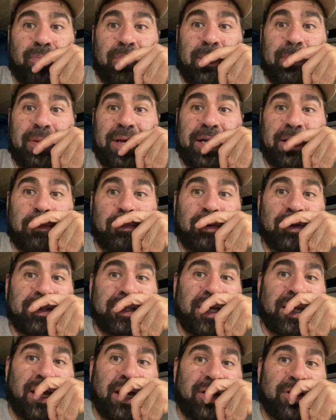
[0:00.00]
Maybe I can put
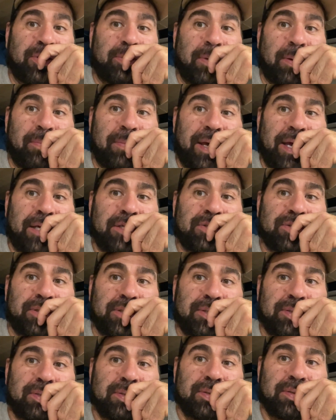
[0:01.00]
that under my
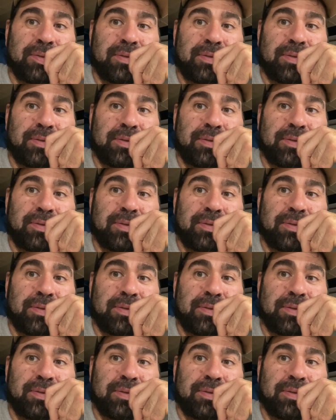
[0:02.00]
mattress.